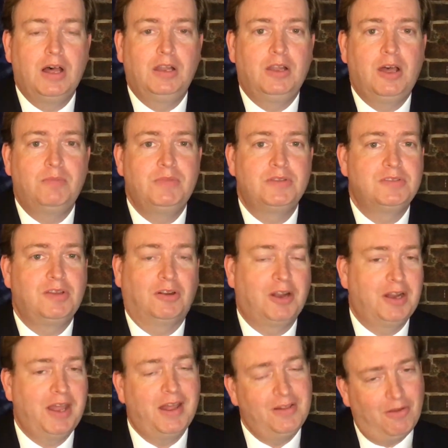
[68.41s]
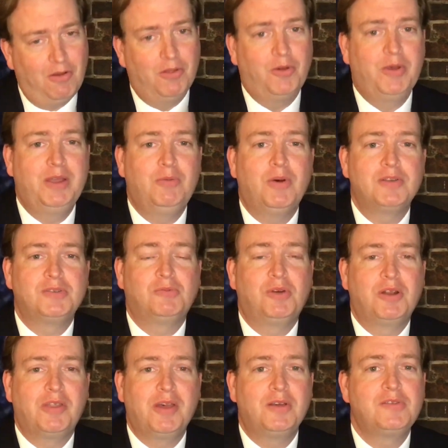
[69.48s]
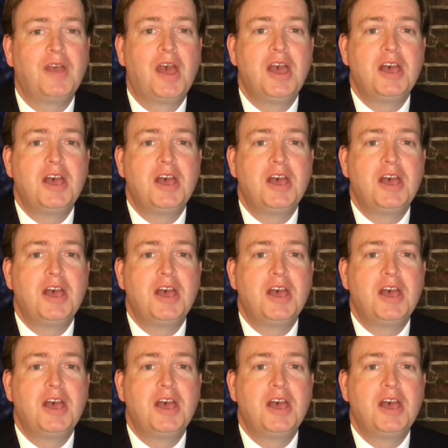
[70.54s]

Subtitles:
alumnus or cadet, although he wasn't one of those.